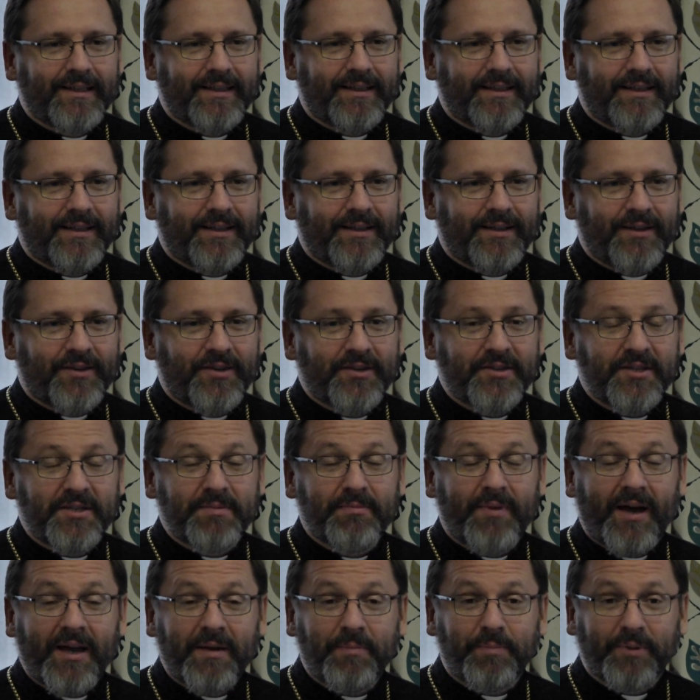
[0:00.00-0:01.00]
this is
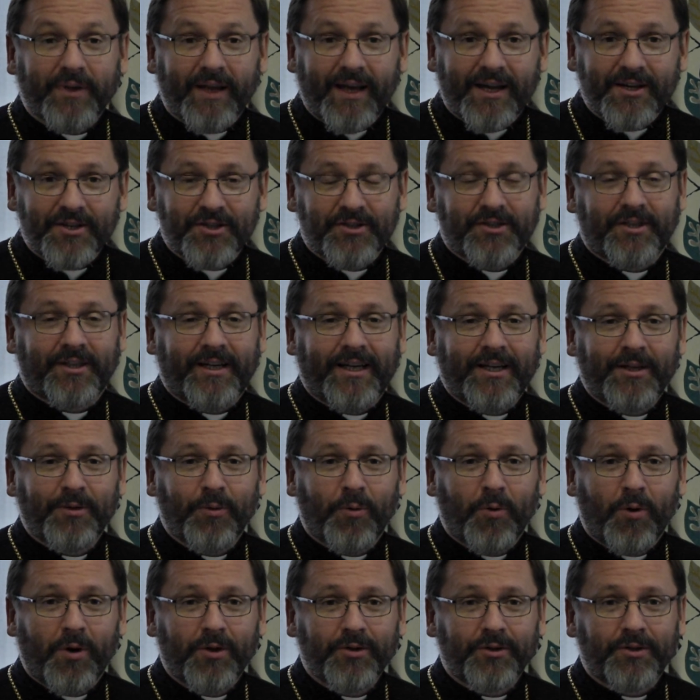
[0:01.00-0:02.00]
my pleasure and
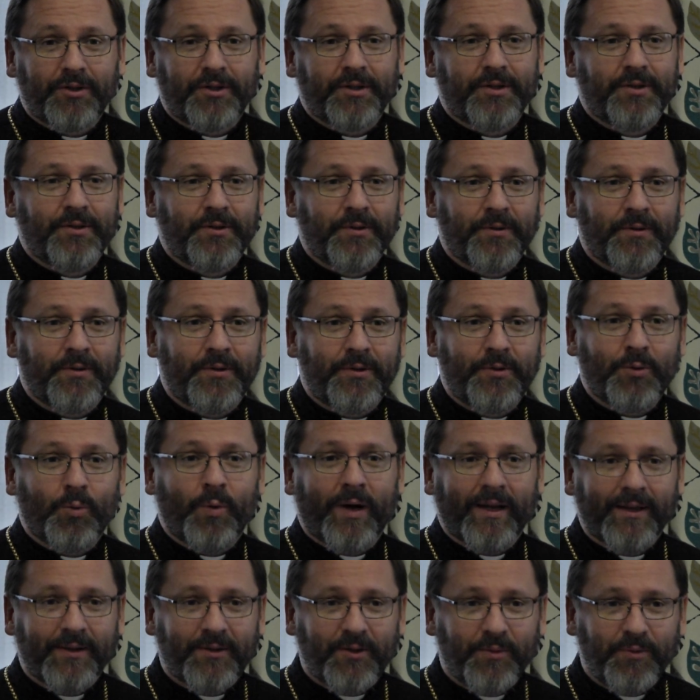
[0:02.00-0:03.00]
honor to
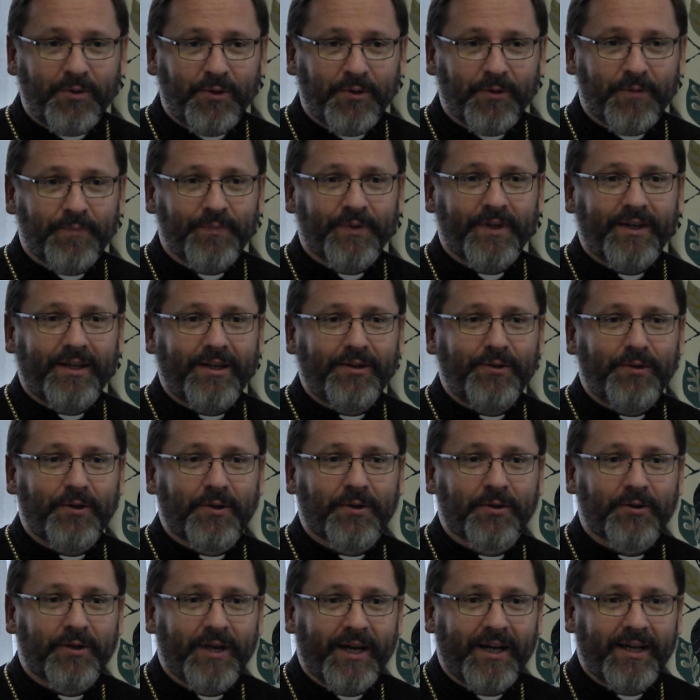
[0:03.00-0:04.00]
welcome you in
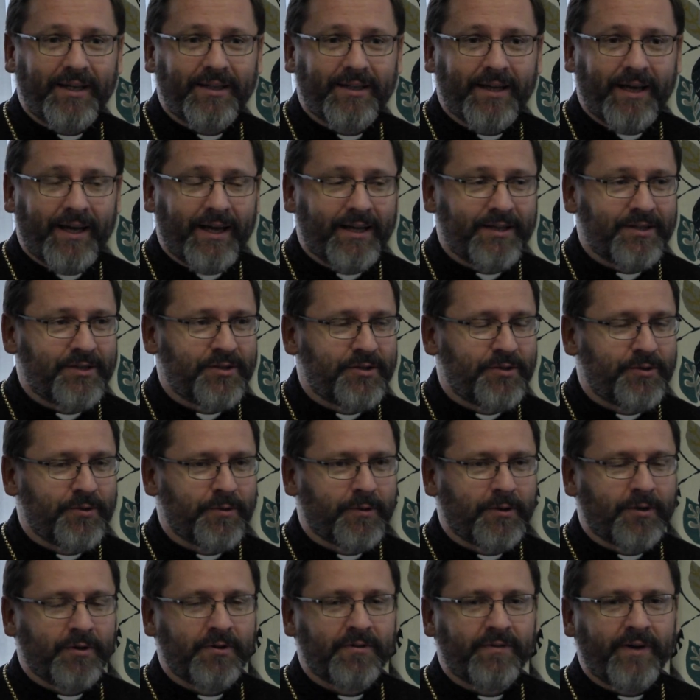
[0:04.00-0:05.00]
Ukraine and to
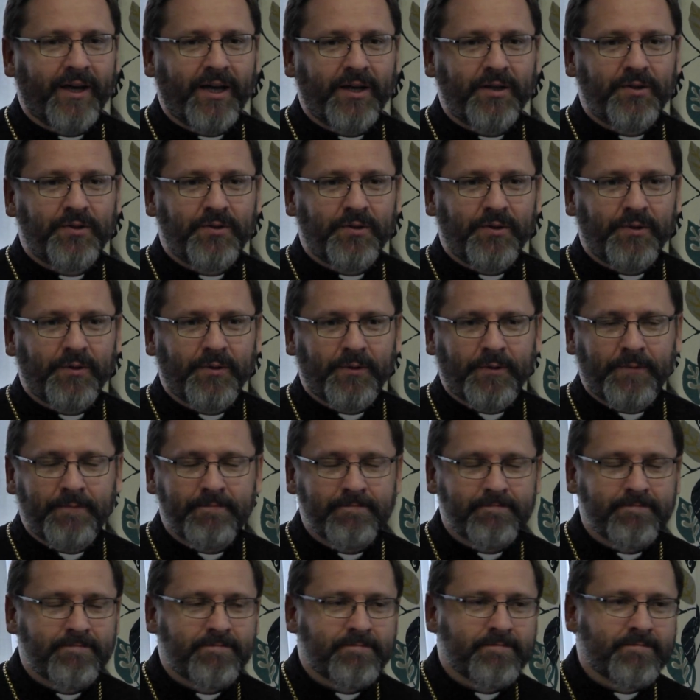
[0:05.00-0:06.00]
convey to you
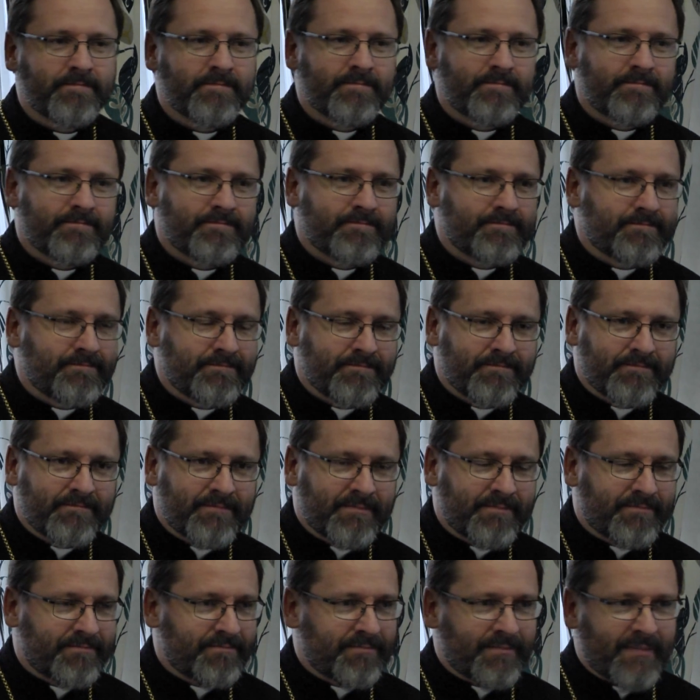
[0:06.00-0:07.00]

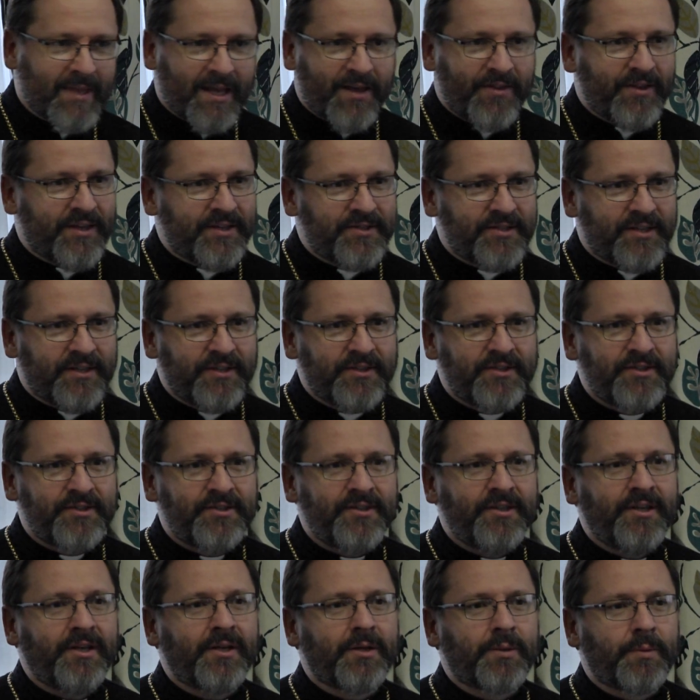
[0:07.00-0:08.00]
the
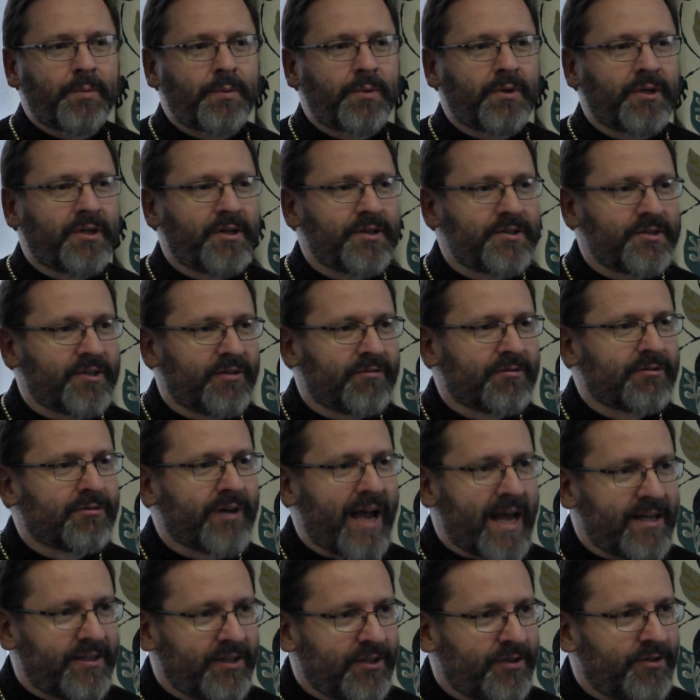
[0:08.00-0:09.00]
sincere words of
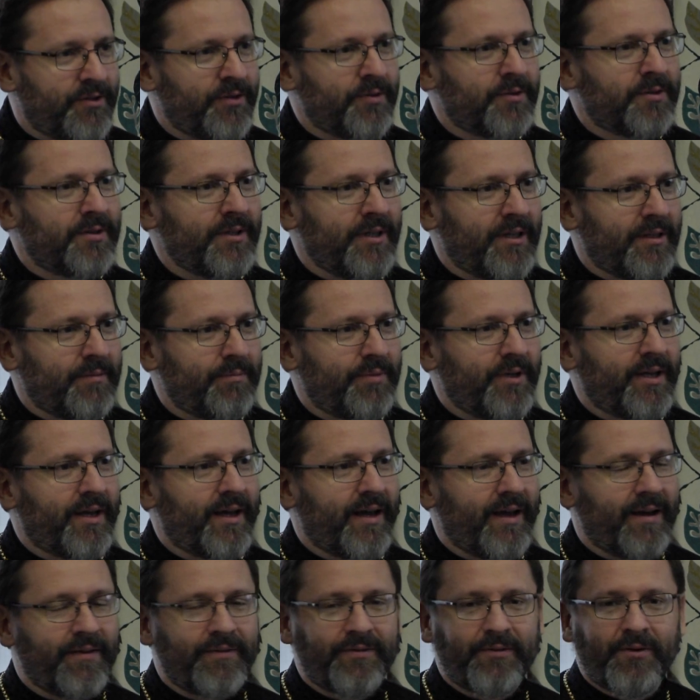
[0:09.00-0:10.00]
gratitude in
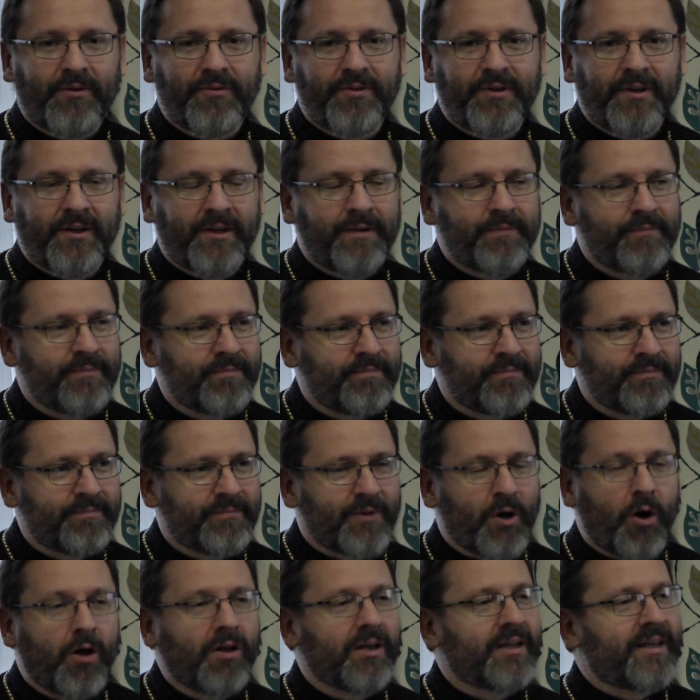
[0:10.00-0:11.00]
behalf of
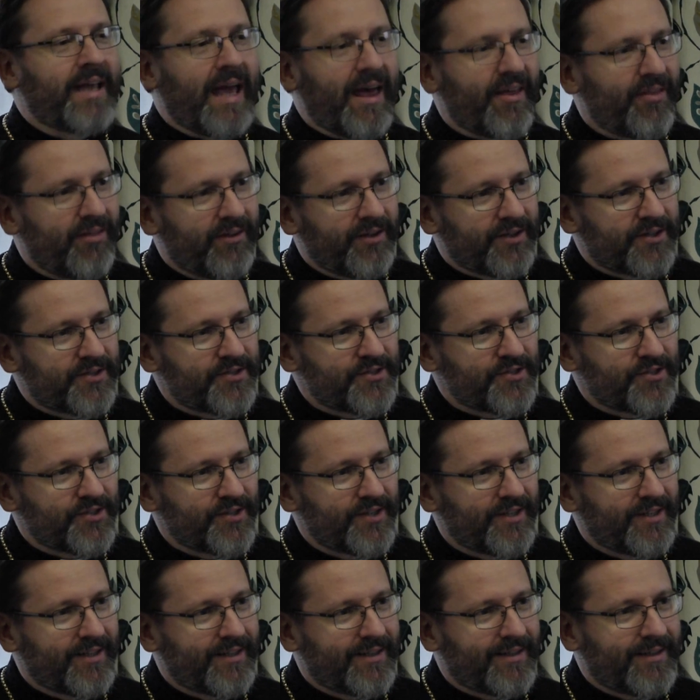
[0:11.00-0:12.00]
all Catholics
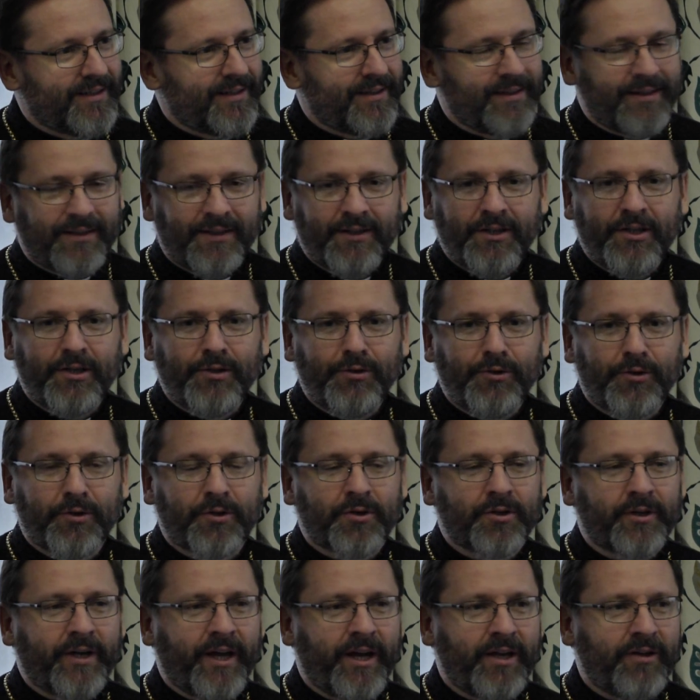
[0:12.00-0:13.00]
in
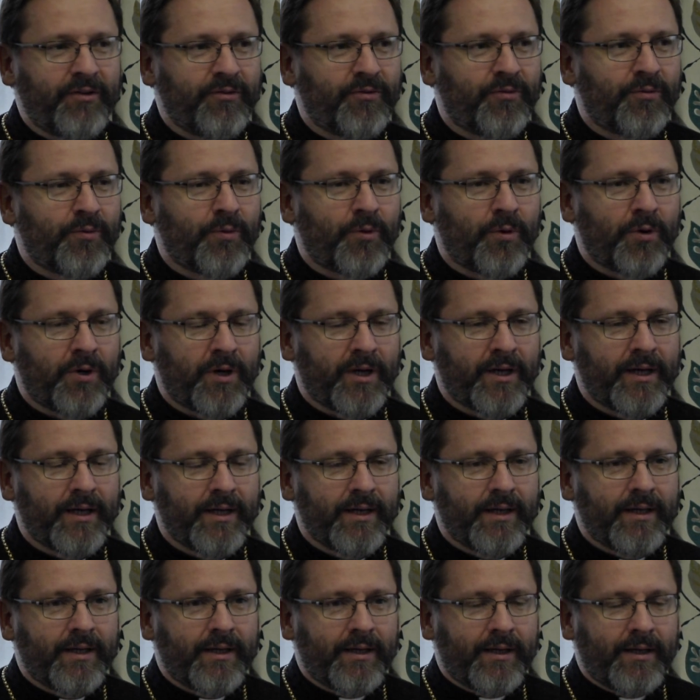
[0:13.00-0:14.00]
Ukraine for
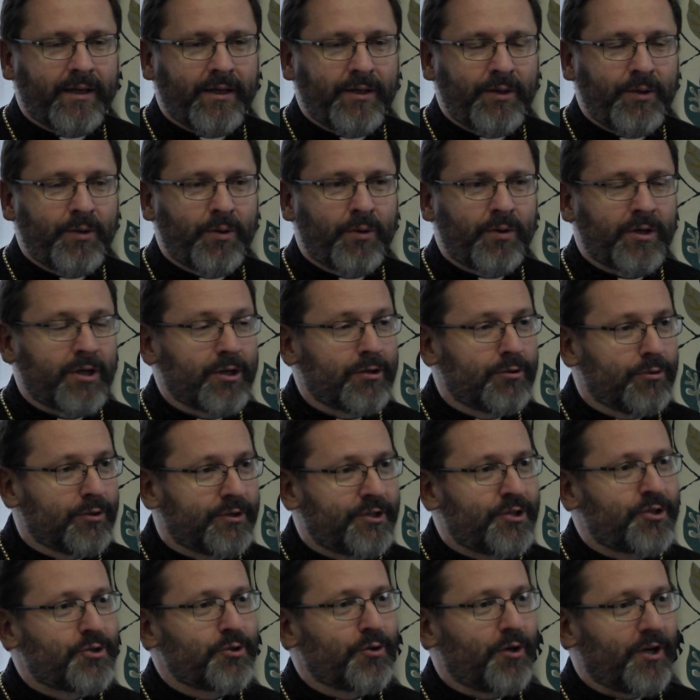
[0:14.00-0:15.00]
your
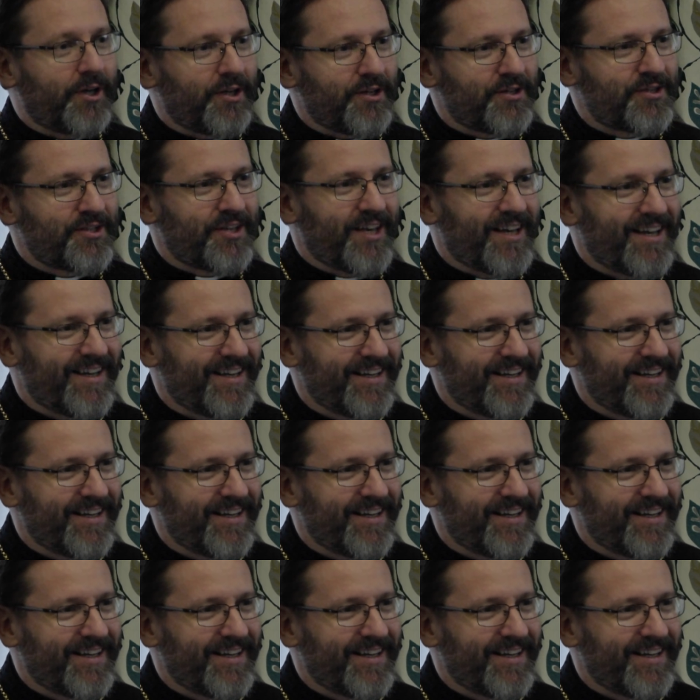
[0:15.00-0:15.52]
good choice